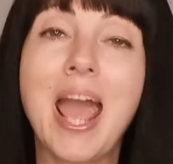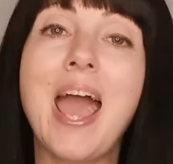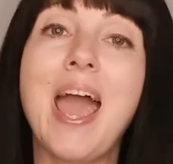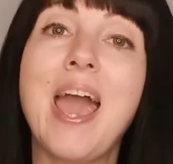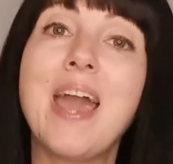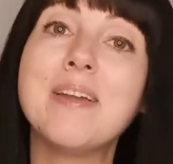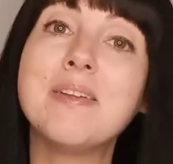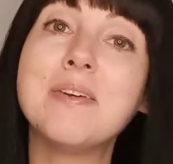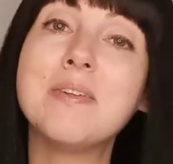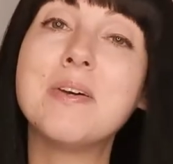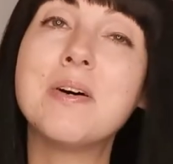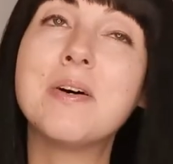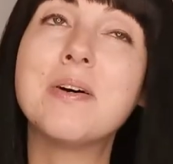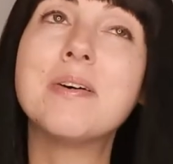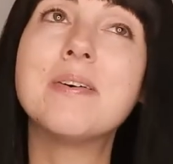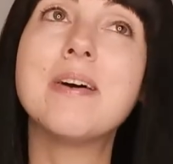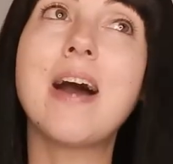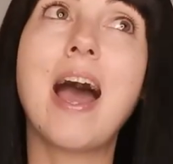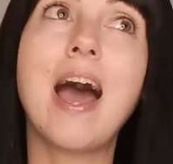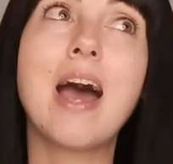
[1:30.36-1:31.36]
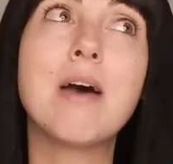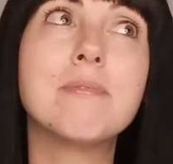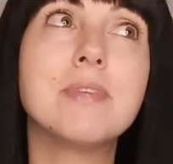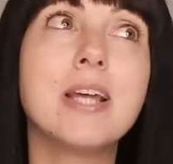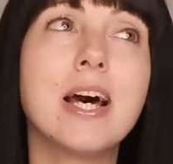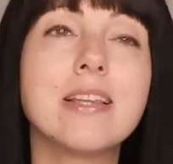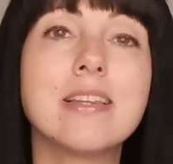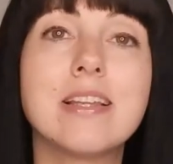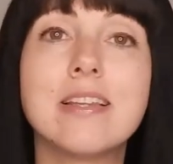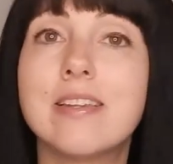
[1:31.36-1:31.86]
And you know, I'm
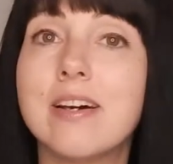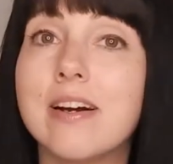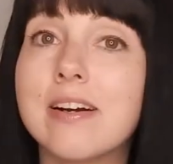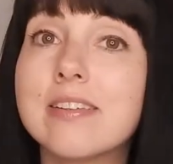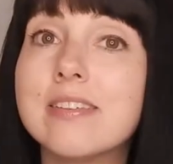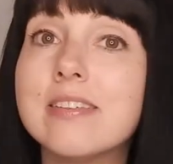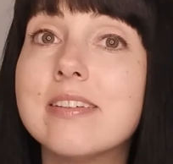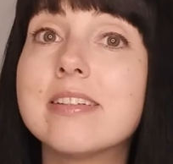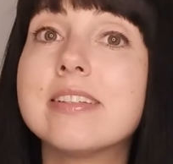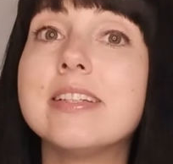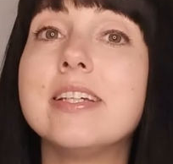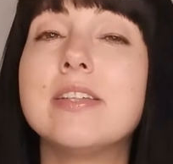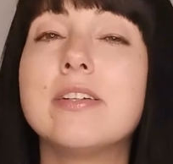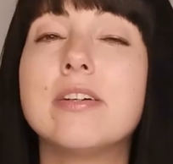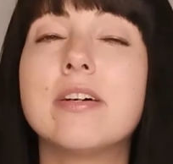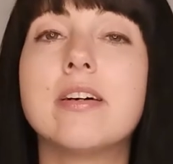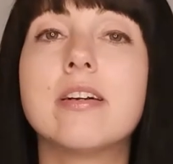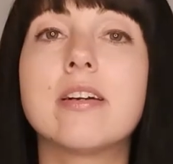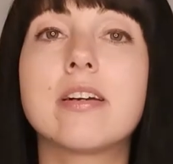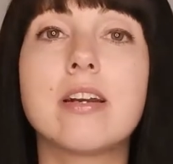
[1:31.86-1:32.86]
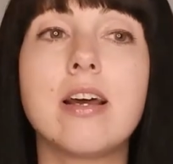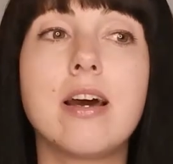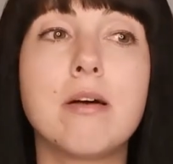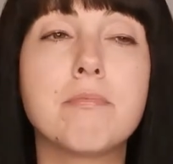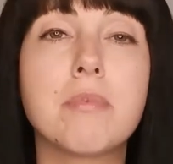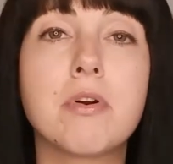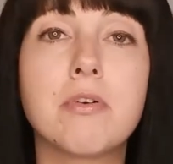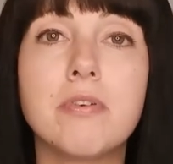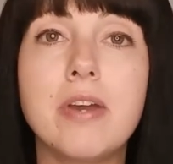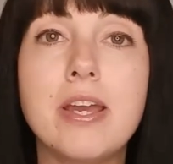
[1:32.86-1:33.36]
not a doctor, neither a
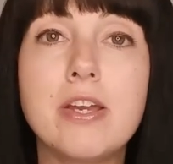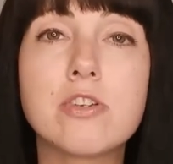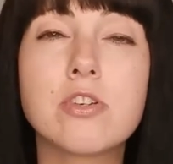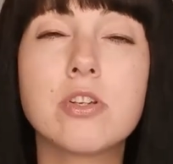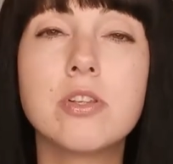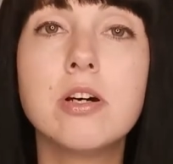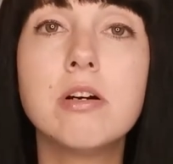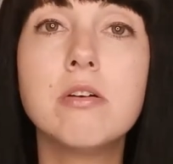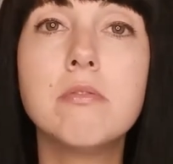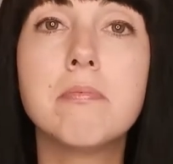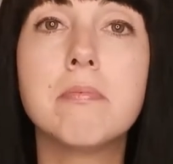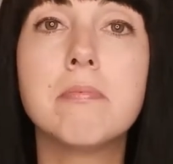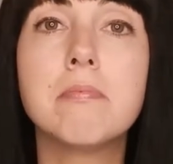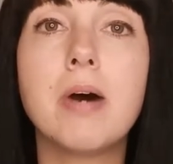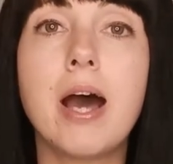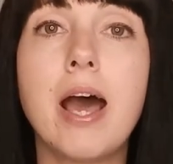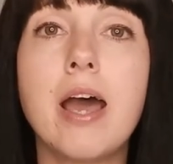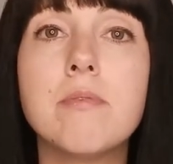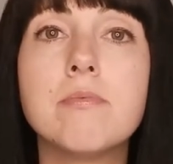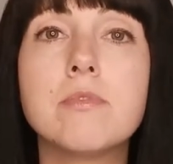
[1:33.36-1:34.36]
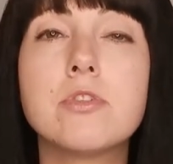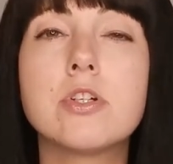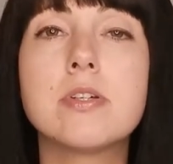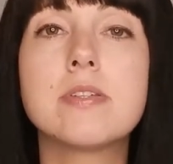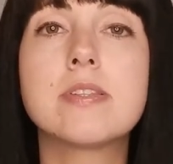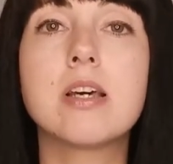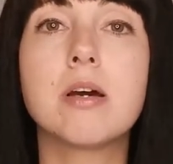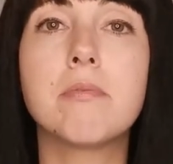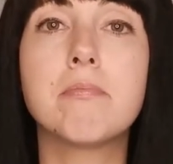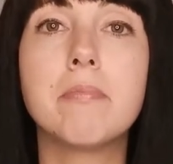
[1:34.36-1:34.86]
professional. I'm
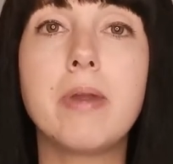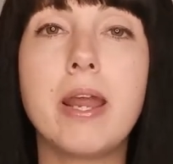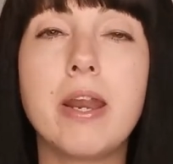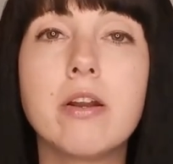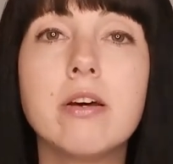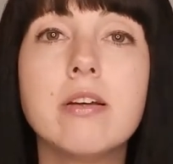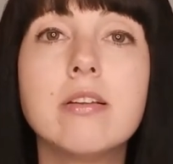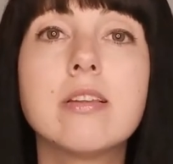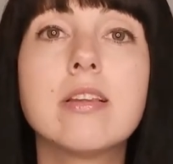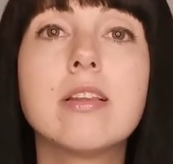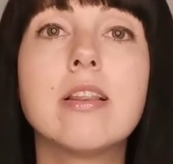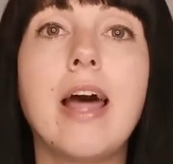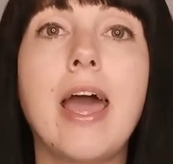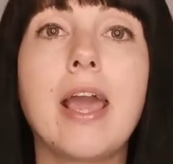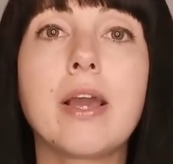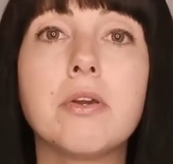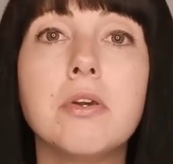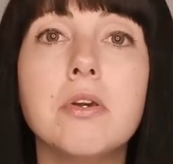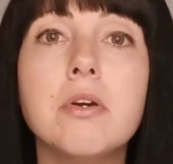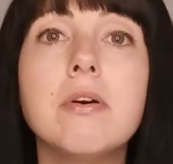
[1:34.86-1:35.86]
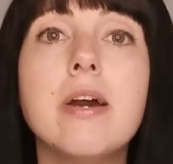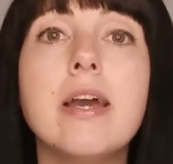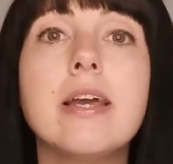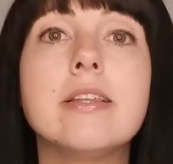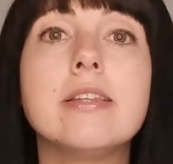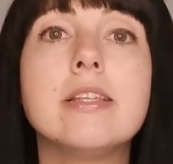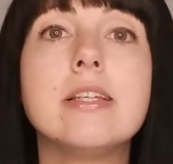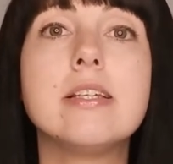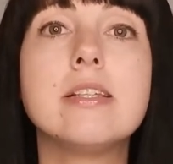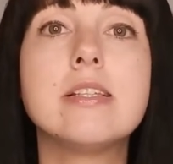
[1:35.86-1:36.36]
just a parent like you
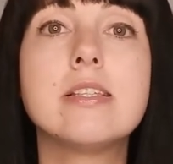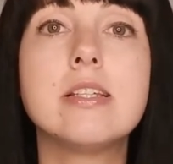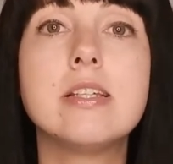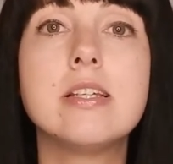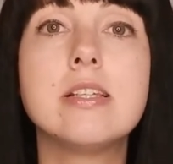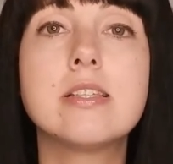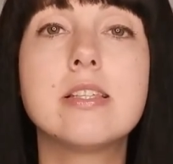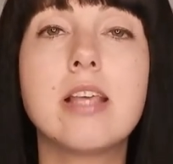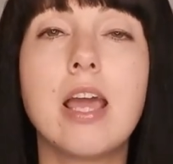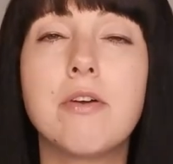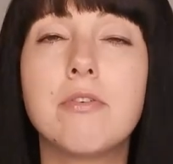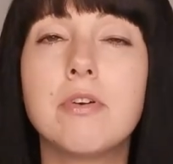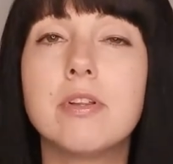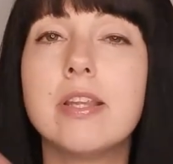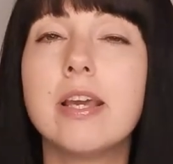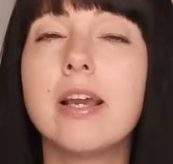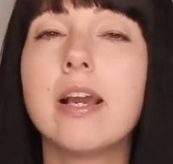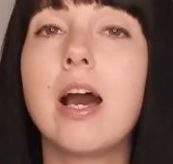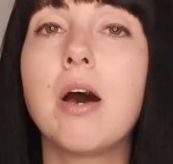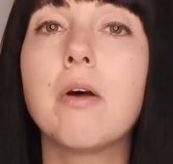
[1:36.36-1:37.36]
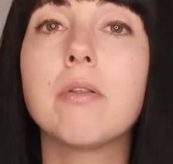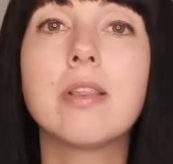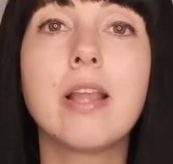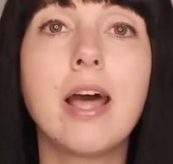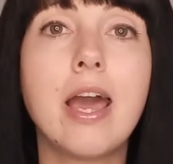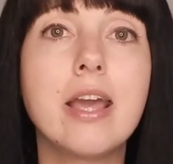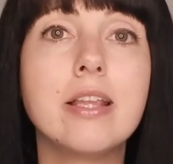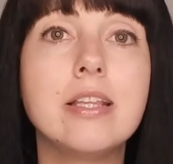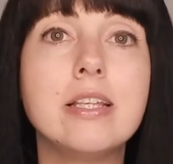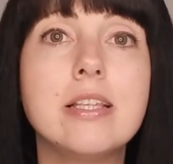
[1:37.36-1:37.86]
and this is everything
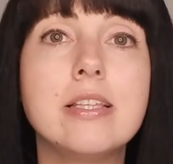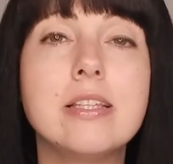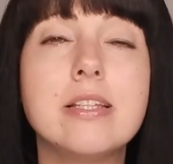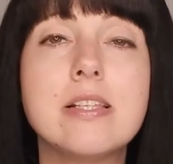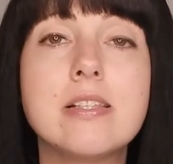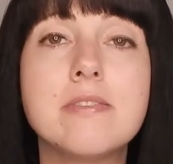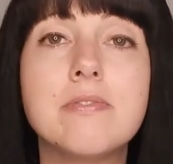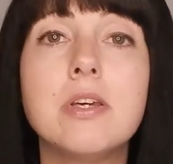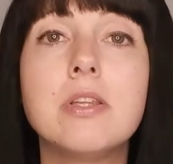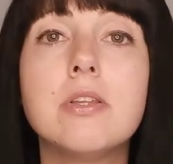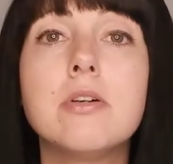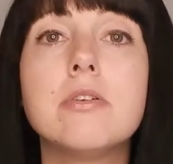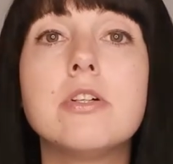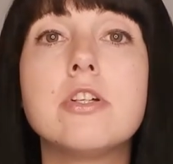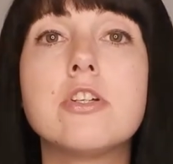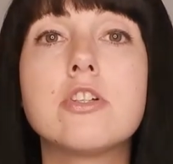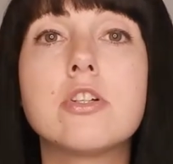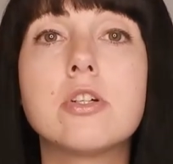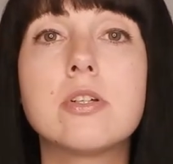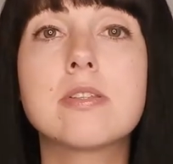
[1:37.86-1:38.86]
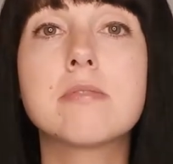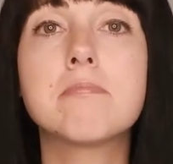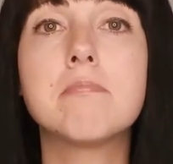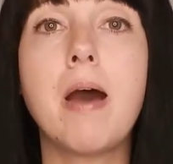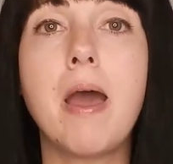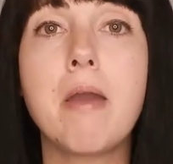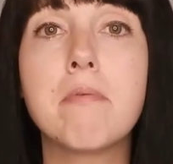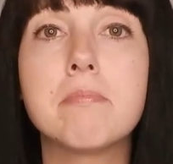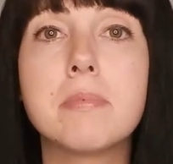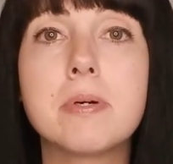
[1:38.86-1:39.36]
outlined in this video is just
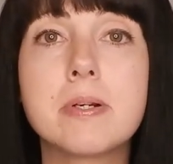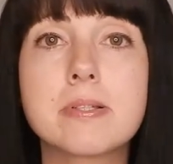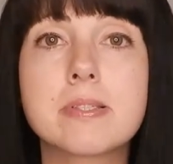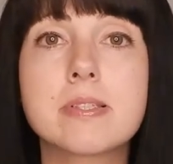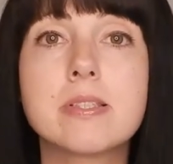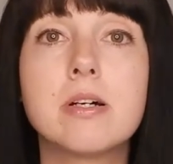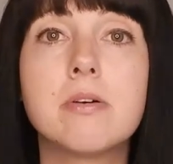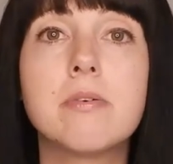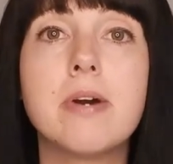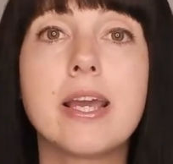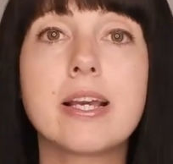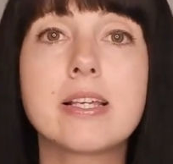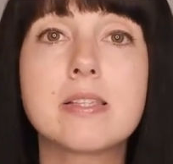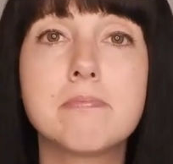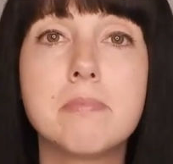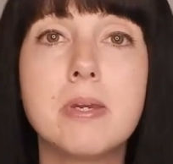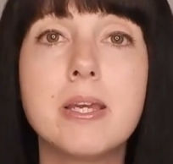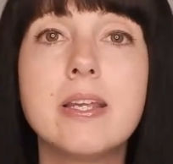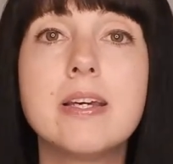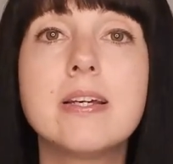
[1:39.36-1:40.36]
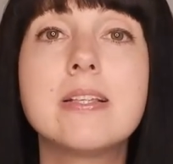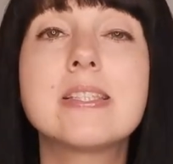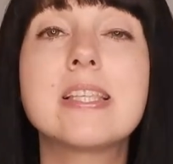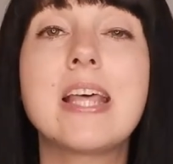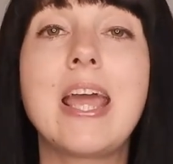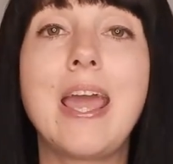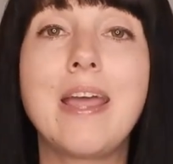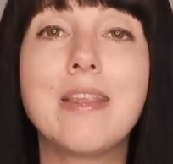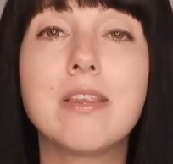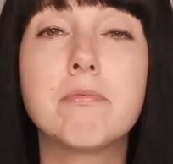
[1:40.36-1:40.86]
my personal experience
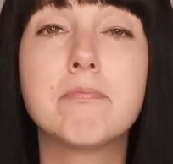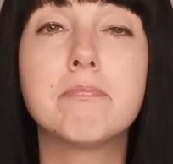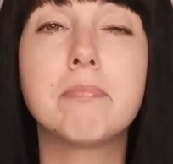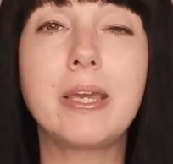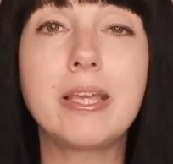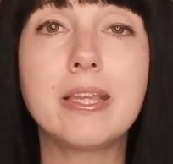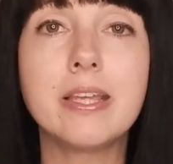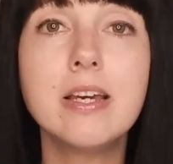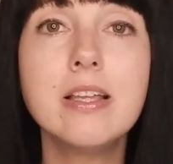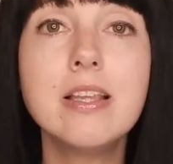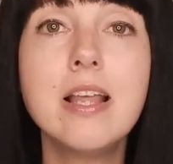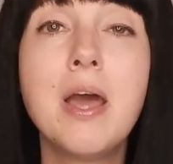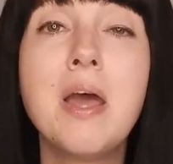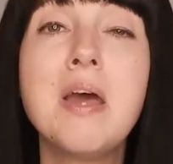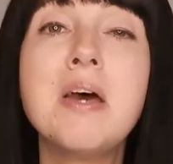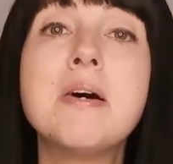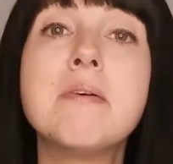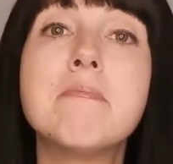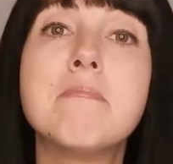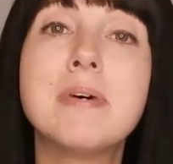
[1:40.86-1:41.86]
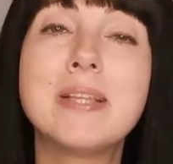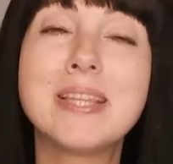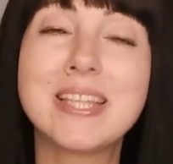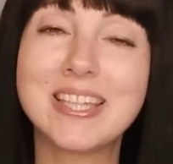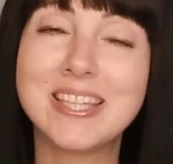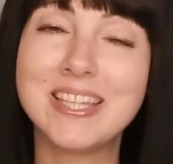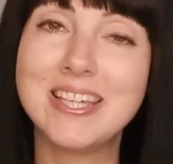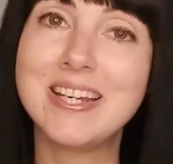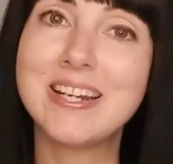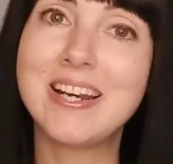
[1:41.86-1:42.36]
and opinion, but
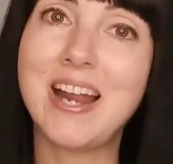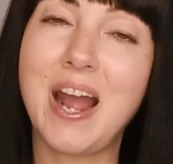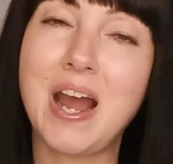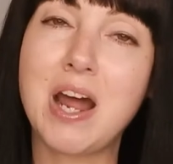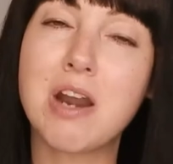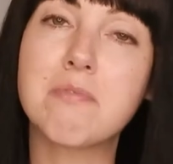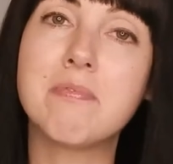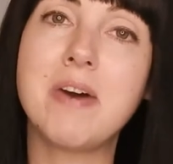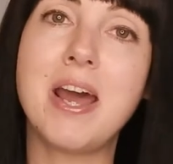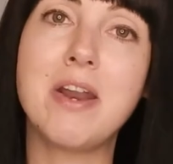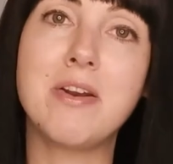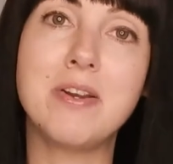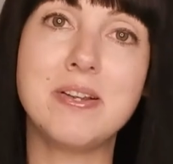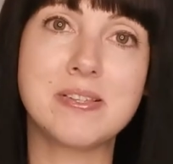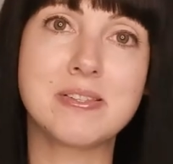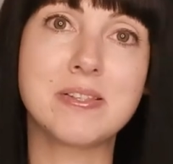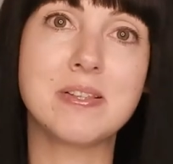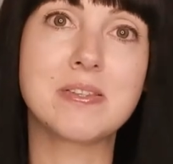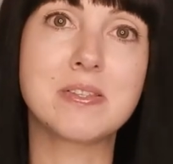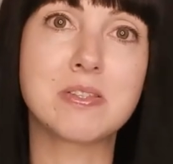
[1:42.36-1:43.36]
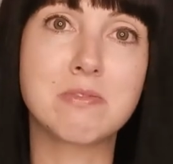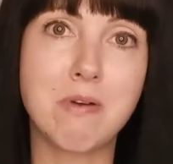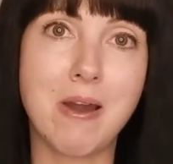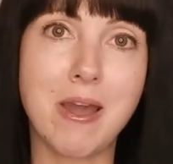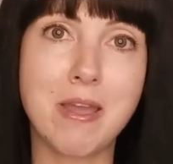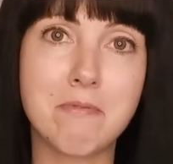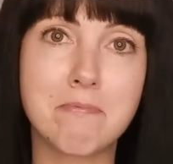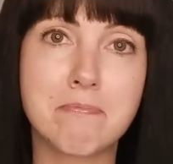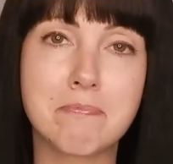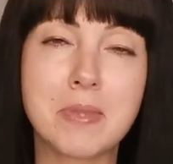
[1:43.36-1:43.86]
here are my reasons
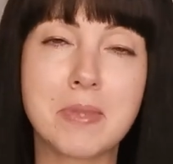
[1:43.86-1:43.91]
why.